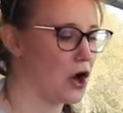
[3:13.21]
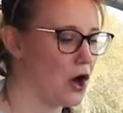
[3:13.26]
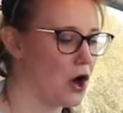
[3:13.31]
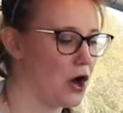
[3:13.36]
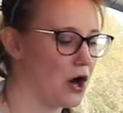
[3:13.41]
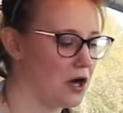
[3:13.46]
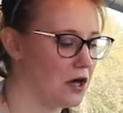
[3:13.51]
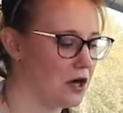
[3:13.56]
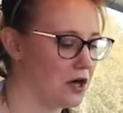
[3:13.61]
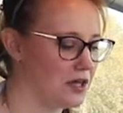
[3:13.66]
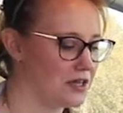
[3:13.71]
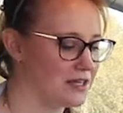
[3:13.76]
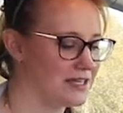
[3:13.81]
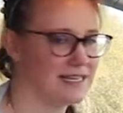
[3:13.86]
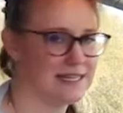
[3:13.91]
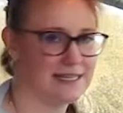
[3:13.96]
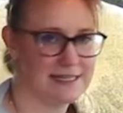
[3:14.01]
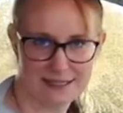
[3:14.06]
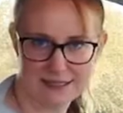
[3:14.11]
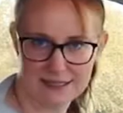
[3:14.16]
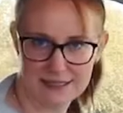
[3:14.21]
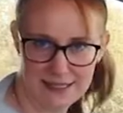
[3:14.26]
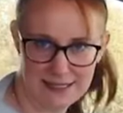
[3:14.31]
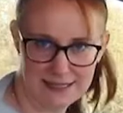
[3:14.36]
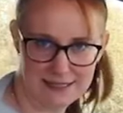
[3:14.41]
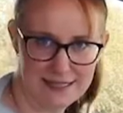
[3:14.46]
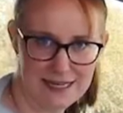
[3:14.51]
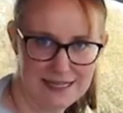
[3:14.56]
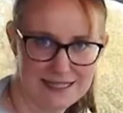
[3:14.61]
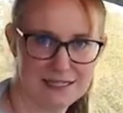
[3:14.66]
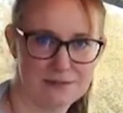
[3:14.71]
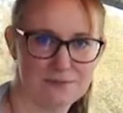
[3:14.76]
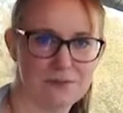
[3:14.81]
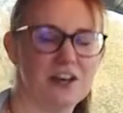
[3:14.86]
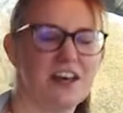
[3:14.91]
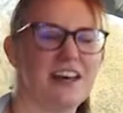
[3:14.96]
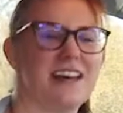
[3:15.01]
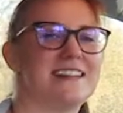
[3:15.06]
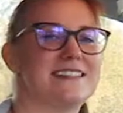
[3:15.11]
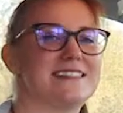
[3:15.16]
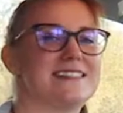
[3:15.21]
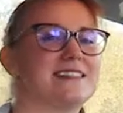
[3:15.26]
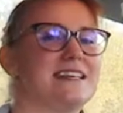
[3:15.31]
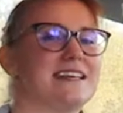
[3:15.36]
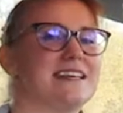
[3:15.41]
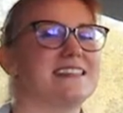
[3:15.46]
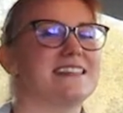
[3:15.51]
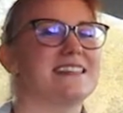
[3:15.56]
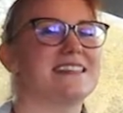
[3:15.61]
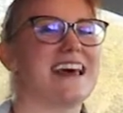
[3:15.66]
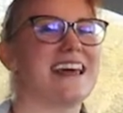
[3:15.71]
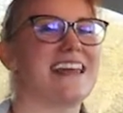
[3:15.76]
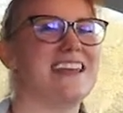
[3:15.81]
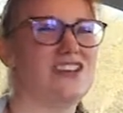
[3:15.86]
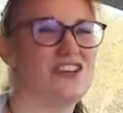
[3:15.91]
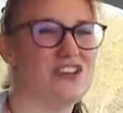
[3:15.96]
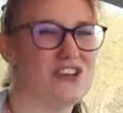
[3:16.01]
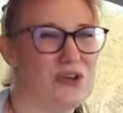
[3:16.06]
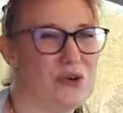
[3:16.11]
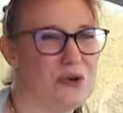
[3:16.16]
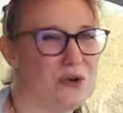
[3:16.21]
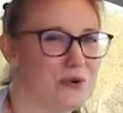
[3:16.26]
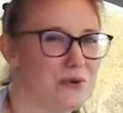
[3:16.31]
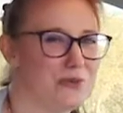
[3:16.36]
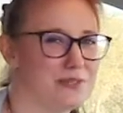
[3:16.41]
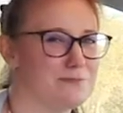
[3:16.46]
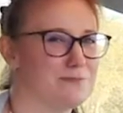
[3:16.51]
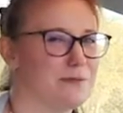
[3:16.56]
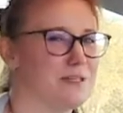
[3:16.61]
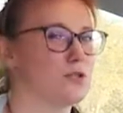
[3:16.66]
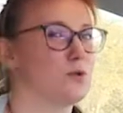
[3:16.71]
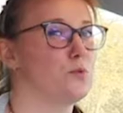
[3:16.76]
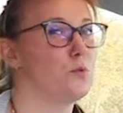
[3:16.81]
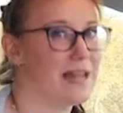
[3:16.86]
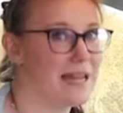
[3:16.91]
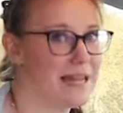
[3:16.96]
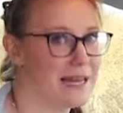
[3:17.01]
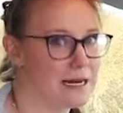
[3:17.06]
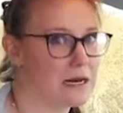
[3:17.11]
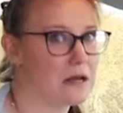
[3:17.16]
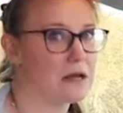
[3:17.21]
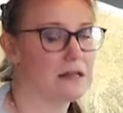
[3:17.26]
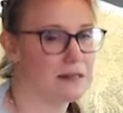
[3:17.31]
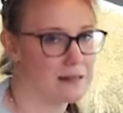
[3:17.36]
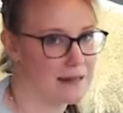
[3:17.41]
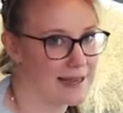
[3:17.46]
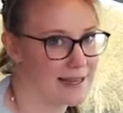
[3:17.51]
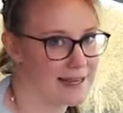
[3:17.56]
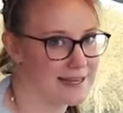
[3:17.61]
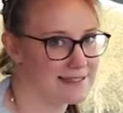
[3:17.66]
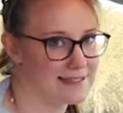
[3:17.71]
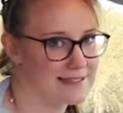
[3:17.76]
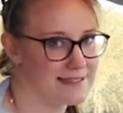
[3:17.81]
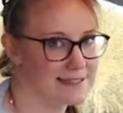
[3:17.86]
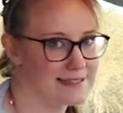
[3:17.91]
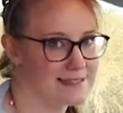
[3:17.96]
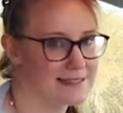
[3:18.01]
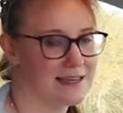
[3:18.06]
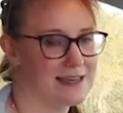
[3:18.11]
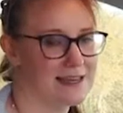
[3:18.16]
all easily accessible and it's things that I use between clients.